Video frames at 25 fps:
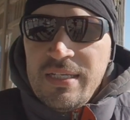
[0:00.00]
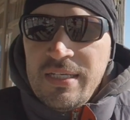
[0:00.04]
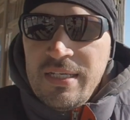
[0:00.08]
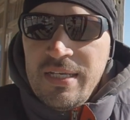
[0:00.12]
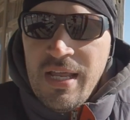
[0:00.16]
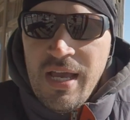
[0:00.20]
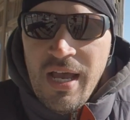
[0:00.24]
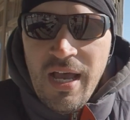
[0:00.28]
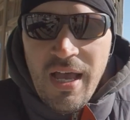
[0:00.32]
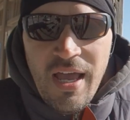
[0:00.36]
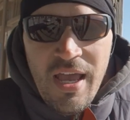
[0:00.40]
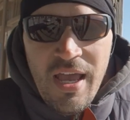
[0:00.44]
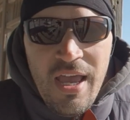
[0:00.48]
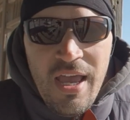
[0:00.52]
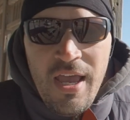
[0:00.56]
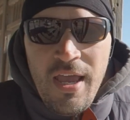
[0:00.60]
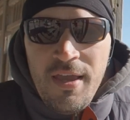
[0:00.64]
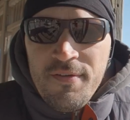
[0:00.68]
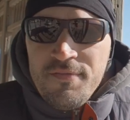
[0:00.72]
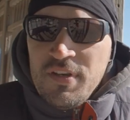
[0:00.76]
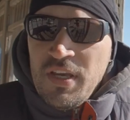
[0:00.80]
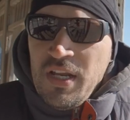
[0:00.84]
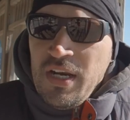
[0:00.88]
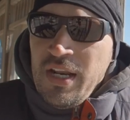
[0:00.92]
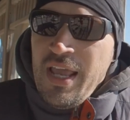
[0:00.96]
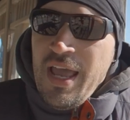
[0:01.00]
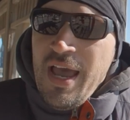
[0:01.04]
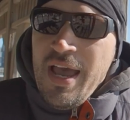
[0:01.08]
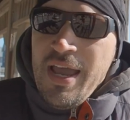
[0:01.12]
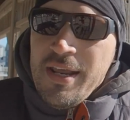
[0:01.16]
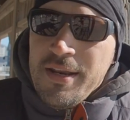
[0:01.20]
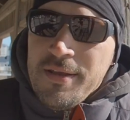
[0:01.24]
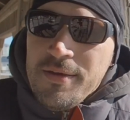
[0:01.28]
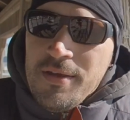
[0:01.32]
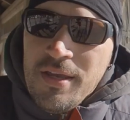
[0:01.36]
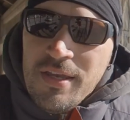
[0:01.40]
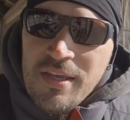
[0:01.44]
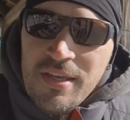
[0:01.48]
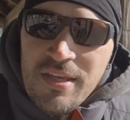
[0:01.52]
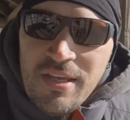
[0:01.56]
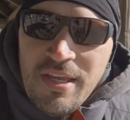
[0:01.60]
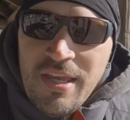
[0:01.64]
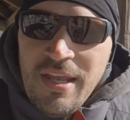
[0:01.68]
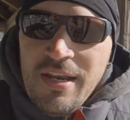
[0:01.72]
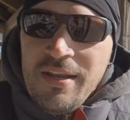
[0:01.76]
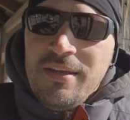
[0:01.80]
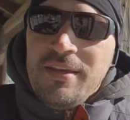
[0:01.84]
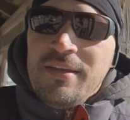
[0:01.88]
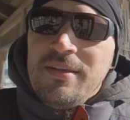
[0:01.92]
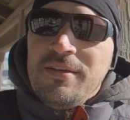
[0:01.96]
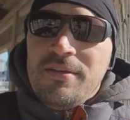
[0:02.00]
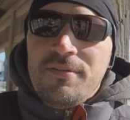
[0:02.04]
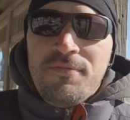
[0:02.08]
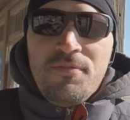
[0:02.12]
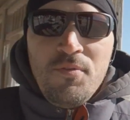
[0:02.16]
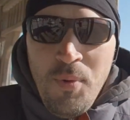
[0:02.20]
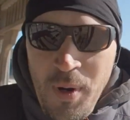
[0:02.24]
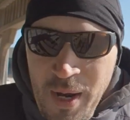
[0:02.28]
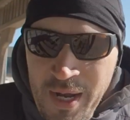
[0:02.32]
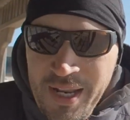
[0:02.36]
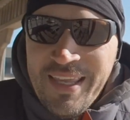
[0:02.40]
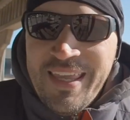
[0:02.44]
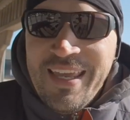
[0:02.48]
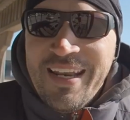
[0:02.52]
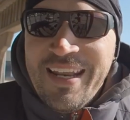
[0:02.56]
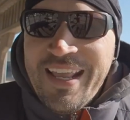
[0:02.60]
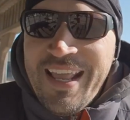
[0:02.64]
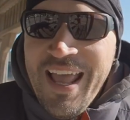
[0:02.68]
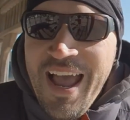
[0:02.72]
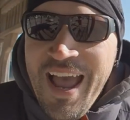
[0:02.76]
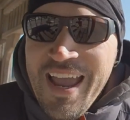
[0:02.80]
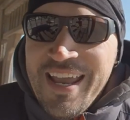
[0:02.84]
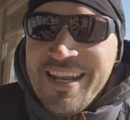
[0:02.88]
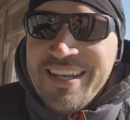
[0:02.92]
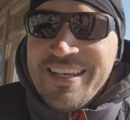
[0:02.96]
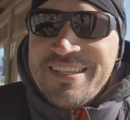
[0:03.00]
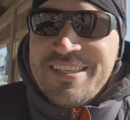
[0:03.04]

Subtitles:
And if you're gonna get a guide,